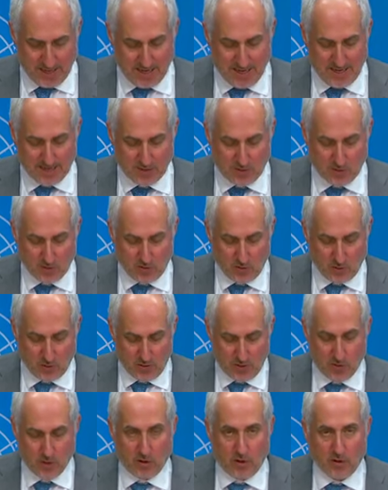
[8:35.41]
As you'll
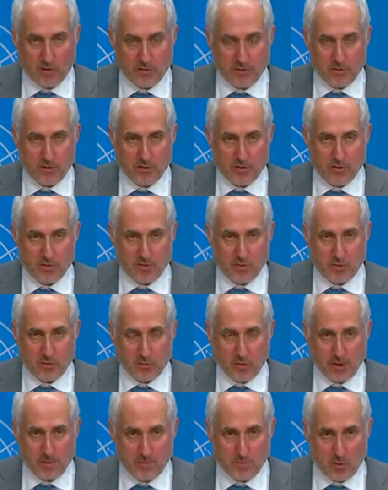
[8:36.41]
recall,
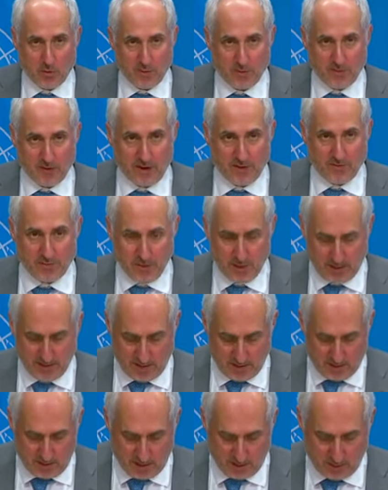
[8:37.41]
$3.5
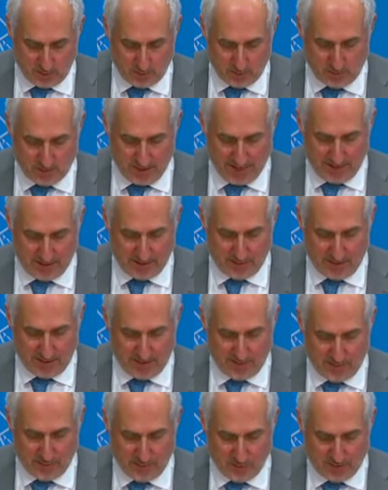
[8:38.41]
million was
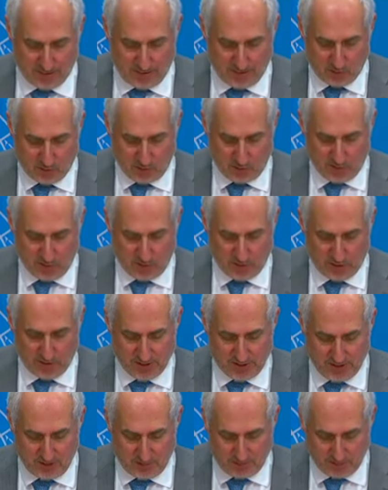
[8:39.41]
allocated from the Central
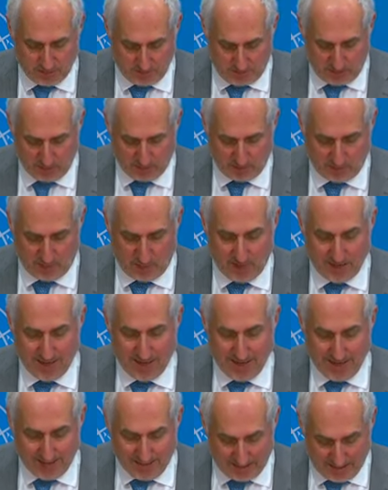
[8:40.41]
Emergency Response Fund
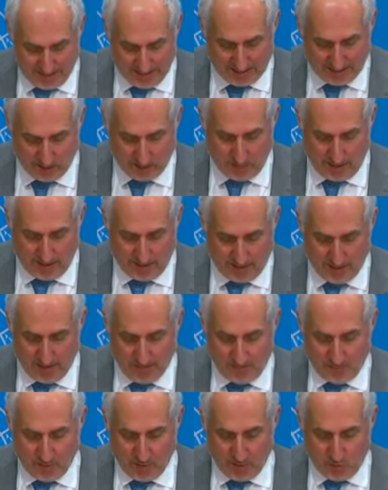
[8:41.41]
last week
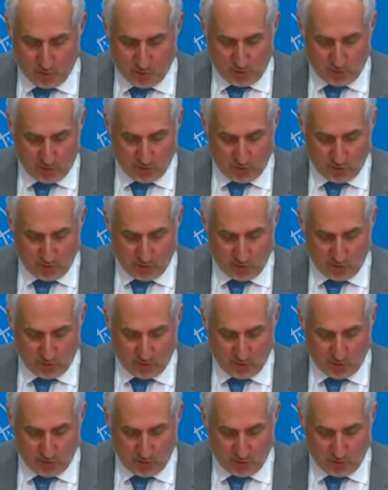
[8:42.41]
to